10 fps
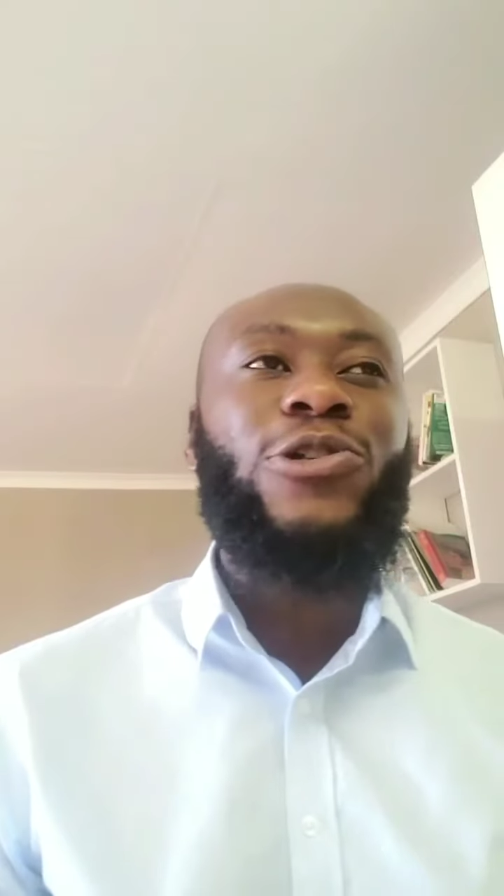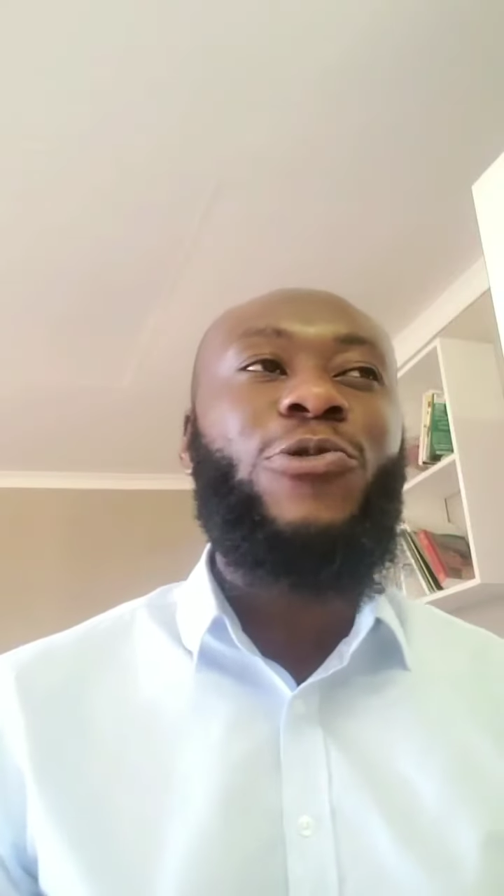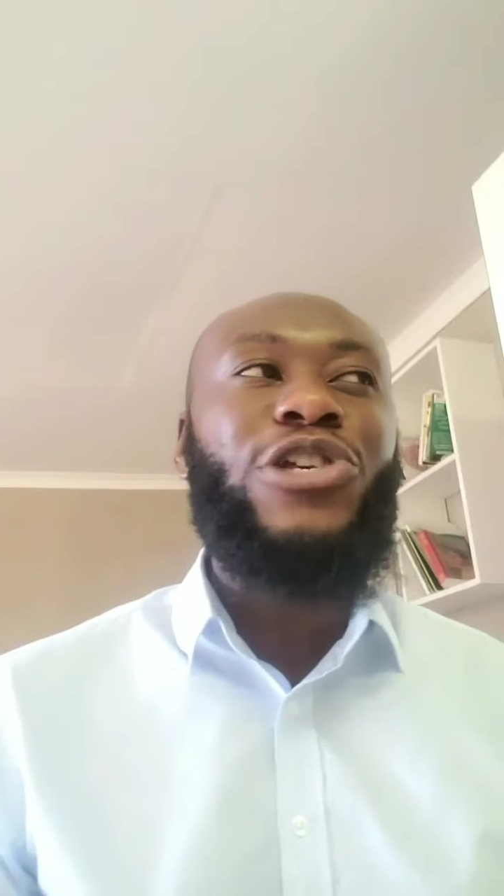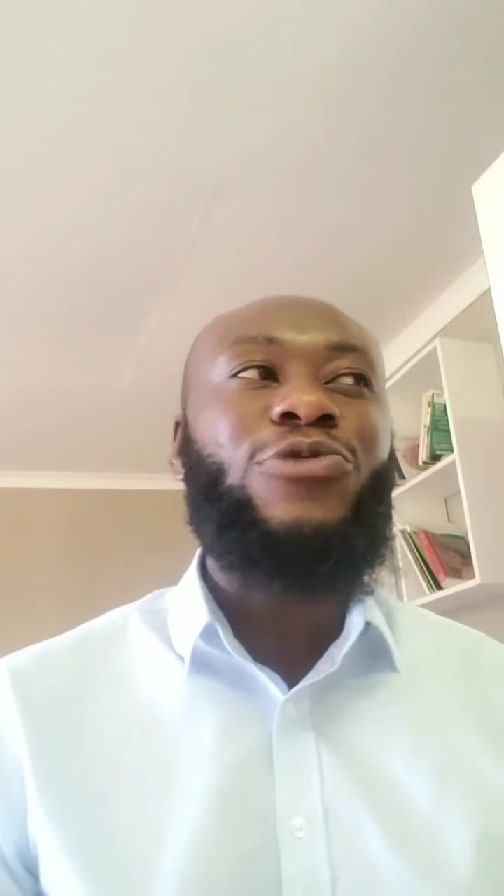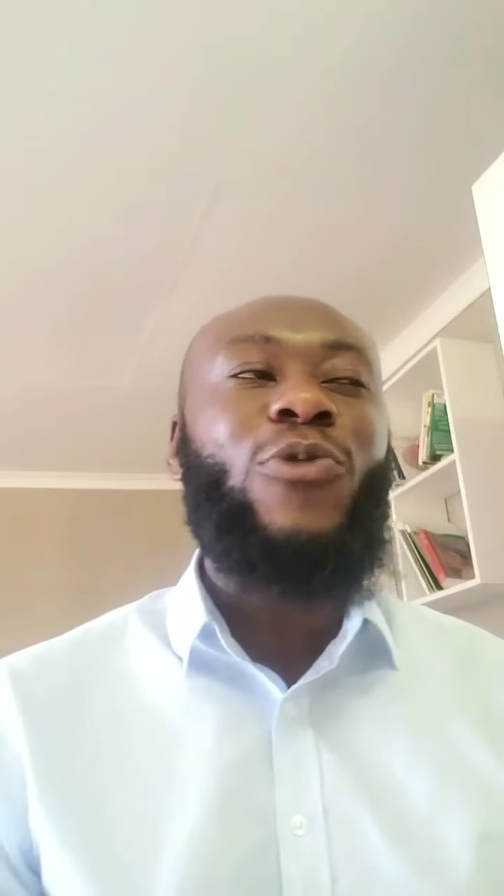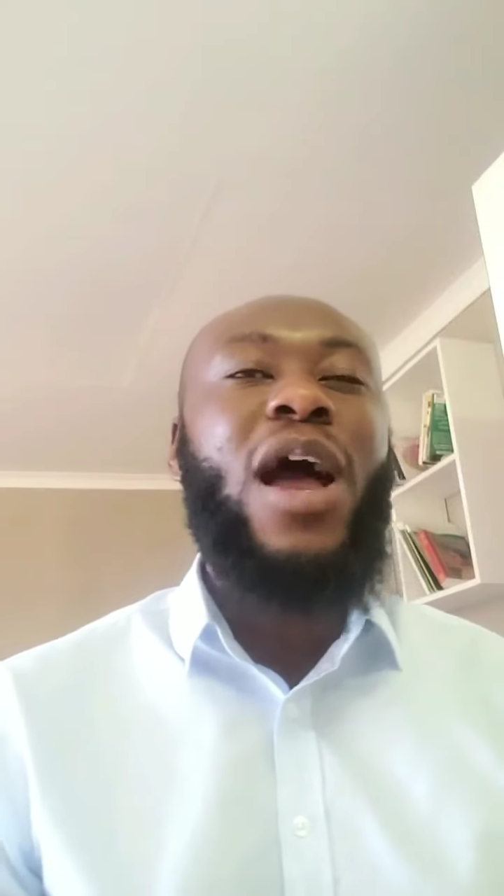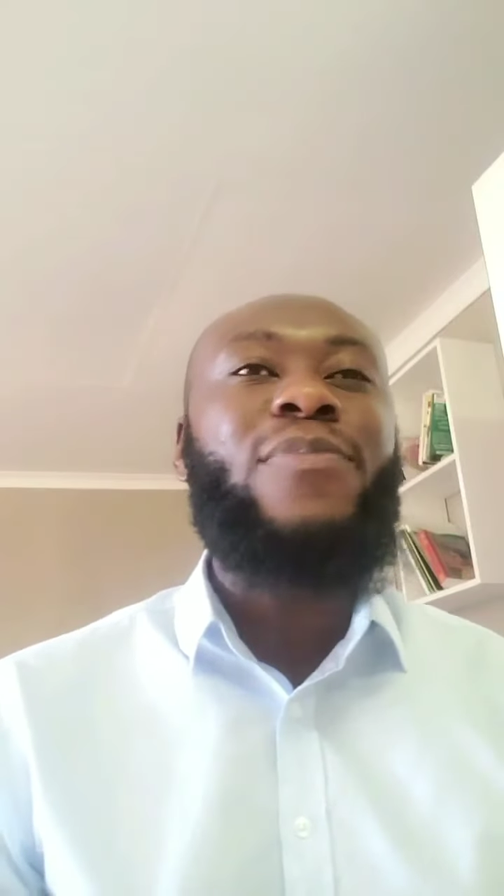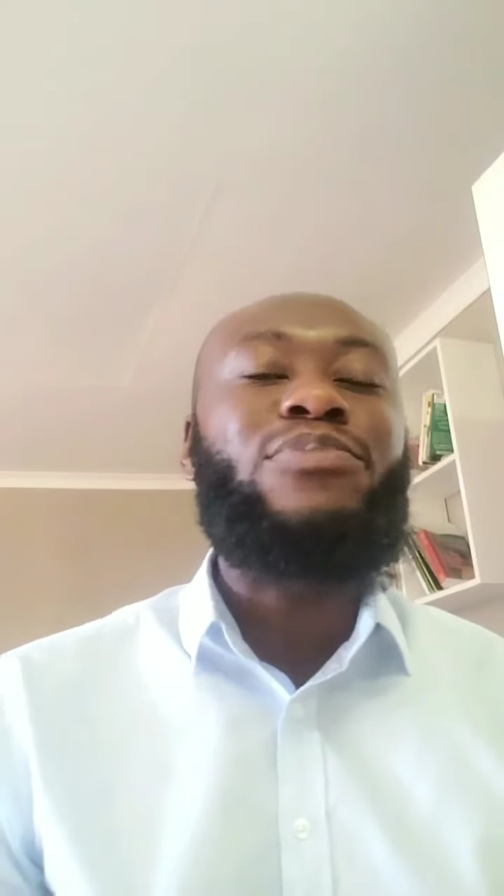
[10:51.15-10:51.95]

it's the reason why